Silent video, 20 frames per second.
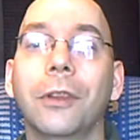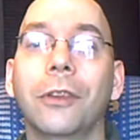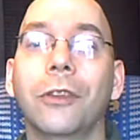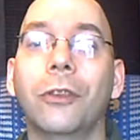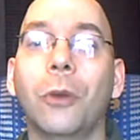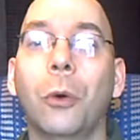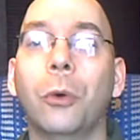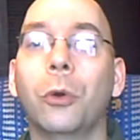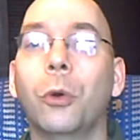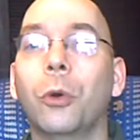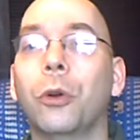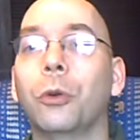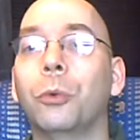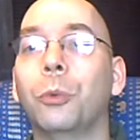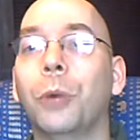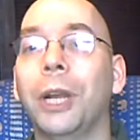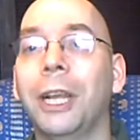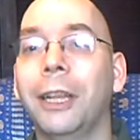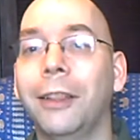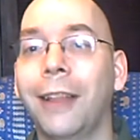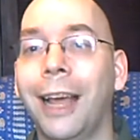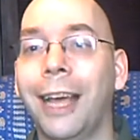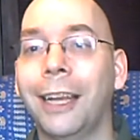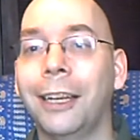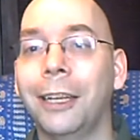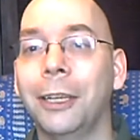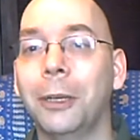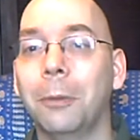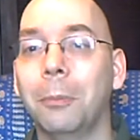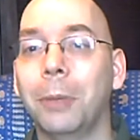So in order to rein
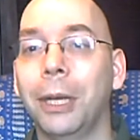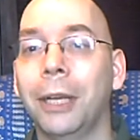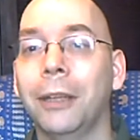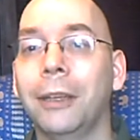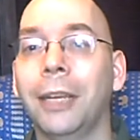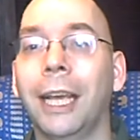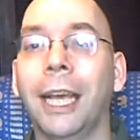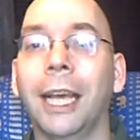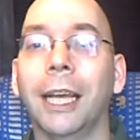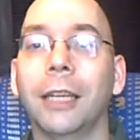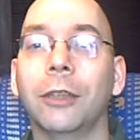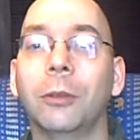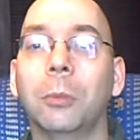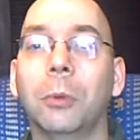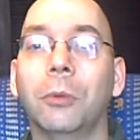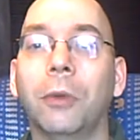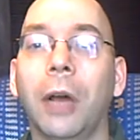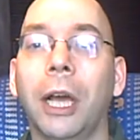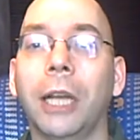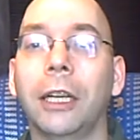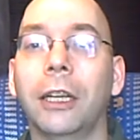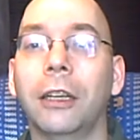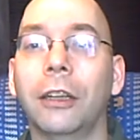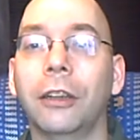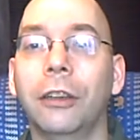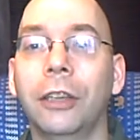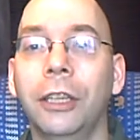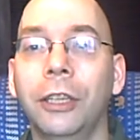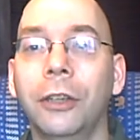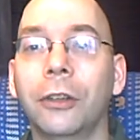that in a bit and to provide a
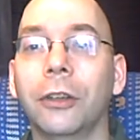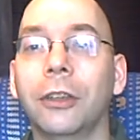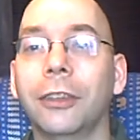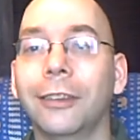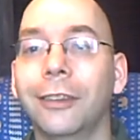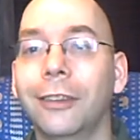clear,